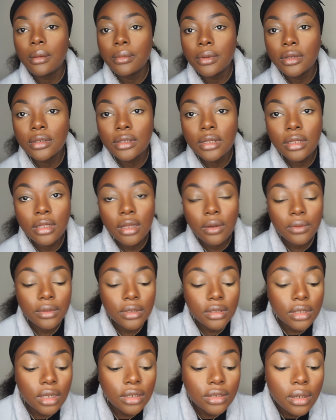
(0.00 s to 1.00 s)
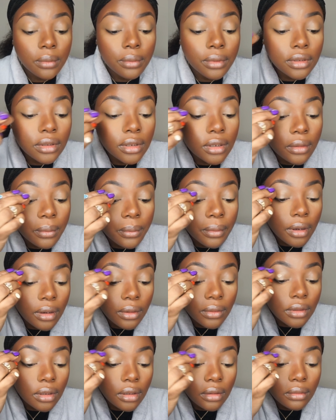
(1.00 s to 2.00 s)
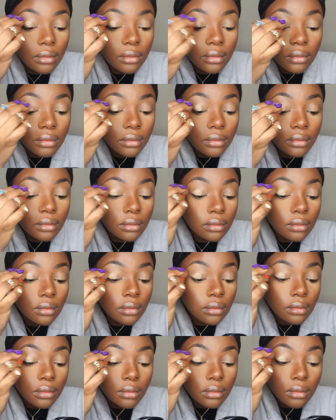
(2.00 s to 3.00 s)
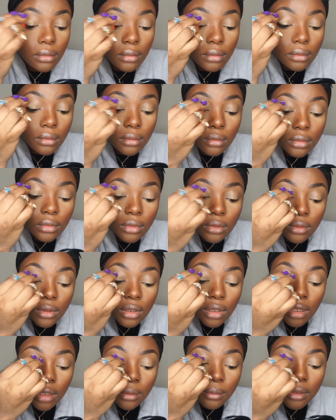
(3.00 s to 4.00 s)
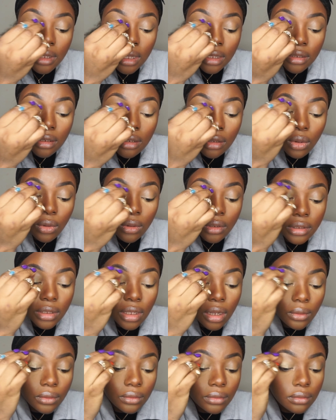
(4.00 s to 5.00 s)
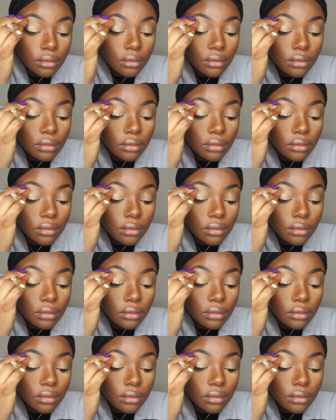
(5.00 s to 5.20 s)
I'm going to set that with the Sacha Buttercup powder to keep that look down.